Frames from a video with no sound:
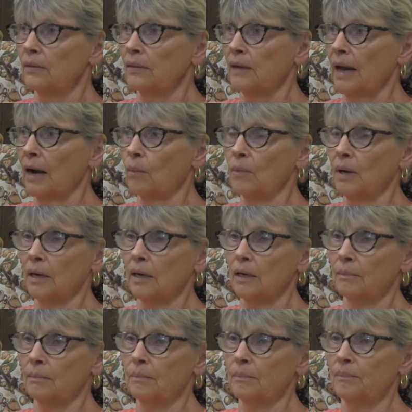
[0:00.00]
how
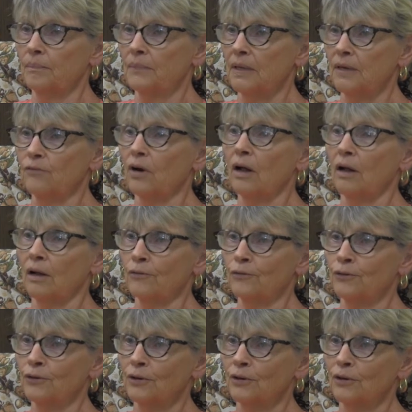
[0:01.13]
Buncom
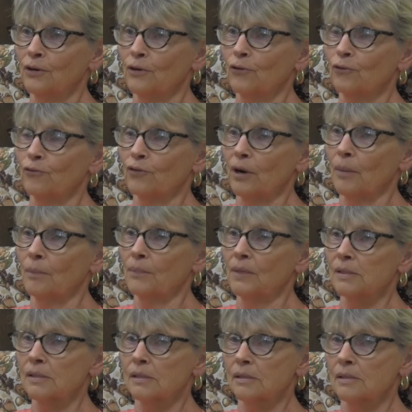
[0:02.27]
evolved from
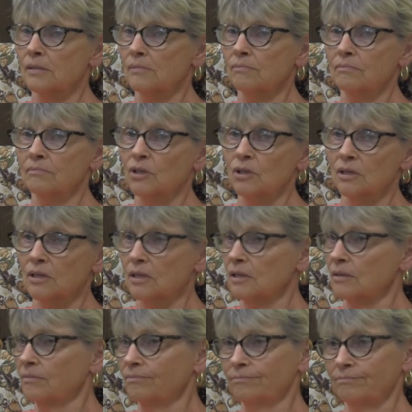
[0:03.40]
this just
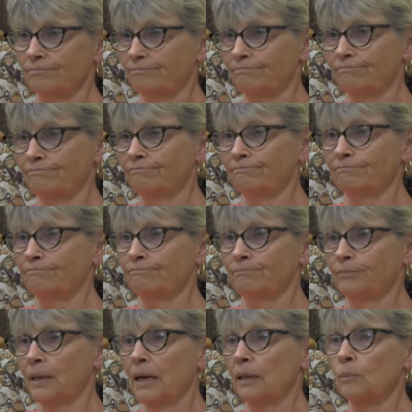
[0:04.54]
a
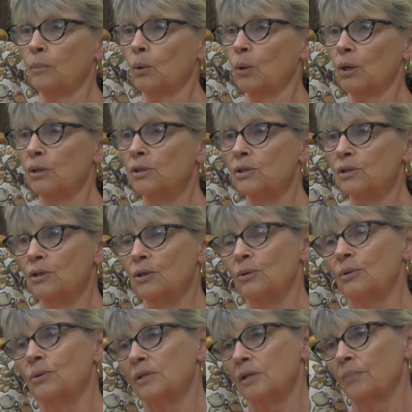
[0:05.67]
pile of boards
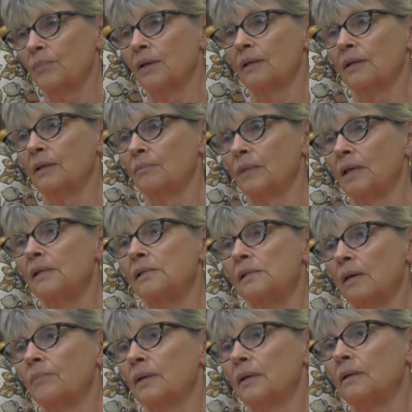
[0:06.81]
to something that means
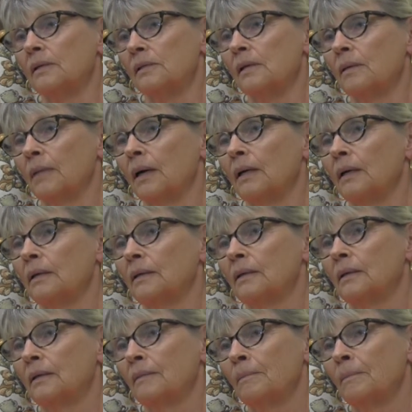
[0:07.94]
something to somebody.
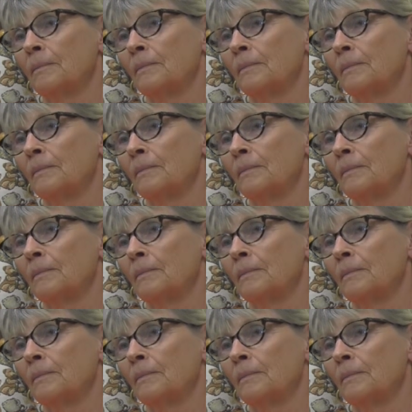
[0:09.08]
Yeah.